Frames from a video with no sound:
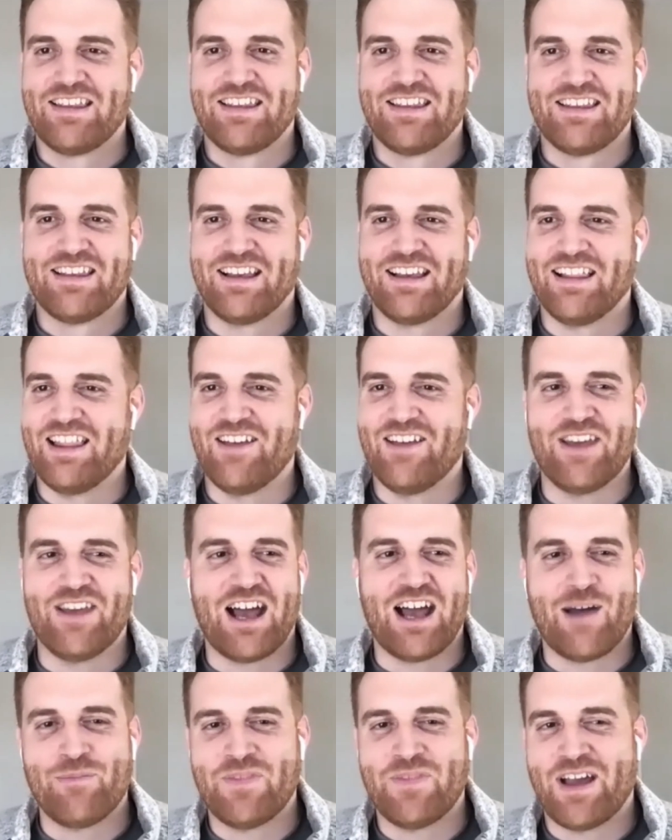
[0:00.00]
I love it.
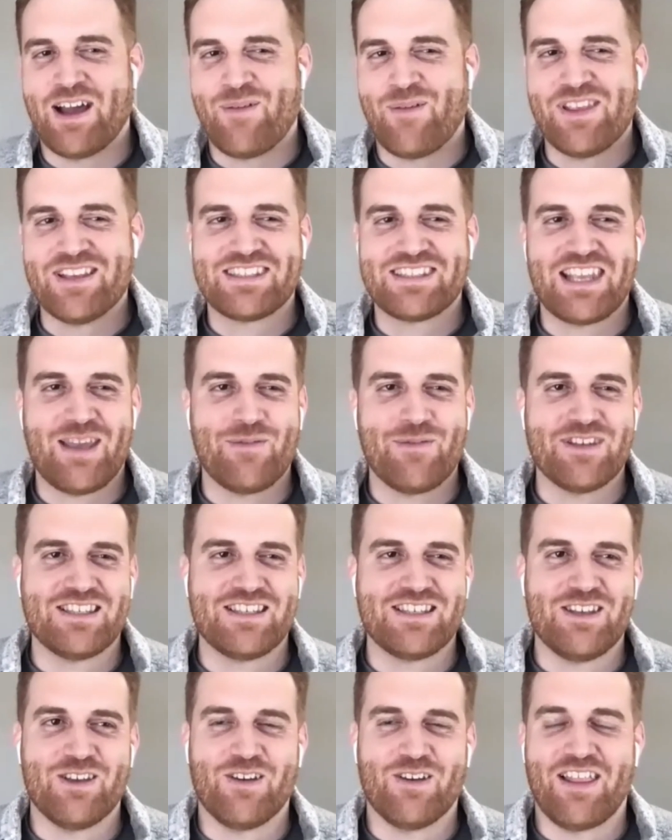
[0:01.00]
I'm the same as
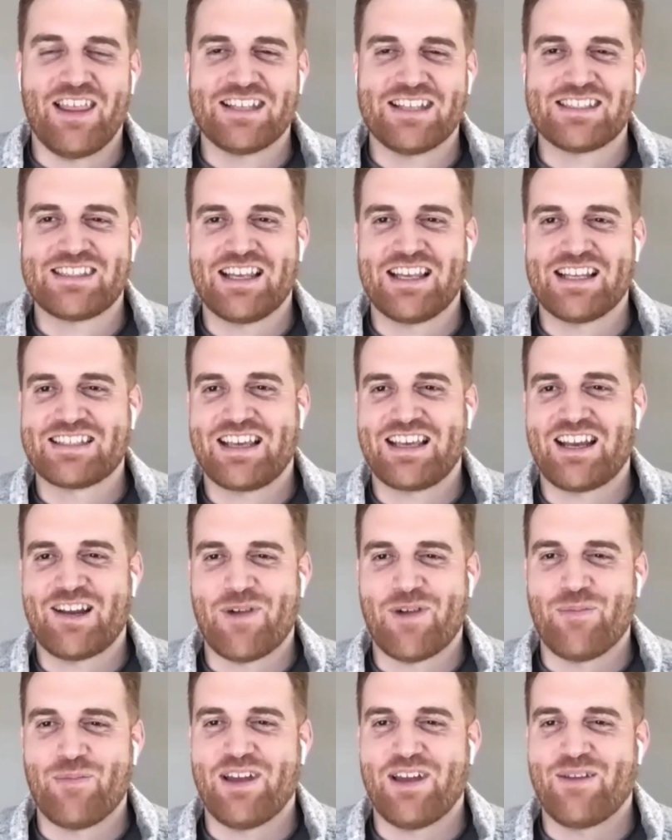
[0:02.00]
you. That's kind of
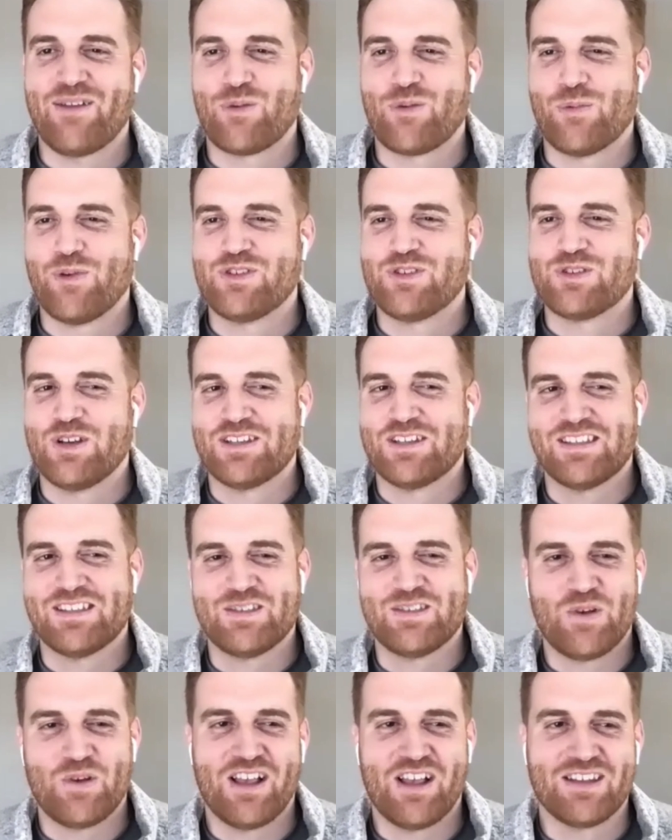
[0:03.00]
my platform of choice
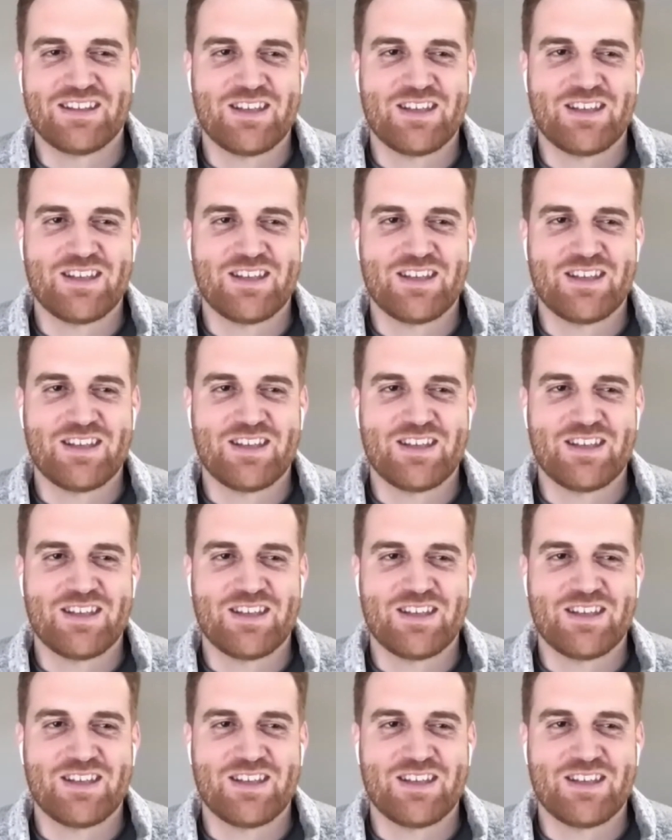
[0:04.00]
as well.